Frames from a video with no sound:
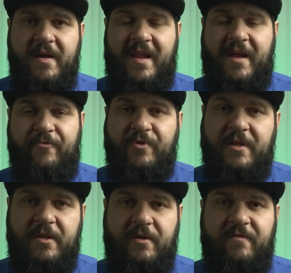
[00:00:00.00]
and I
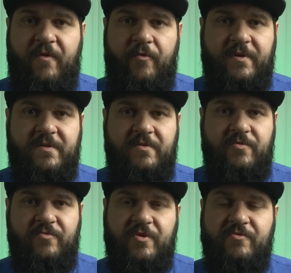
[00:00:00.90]
really look forward to
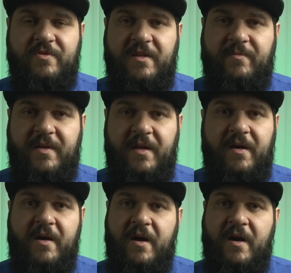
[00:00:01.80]
using them in a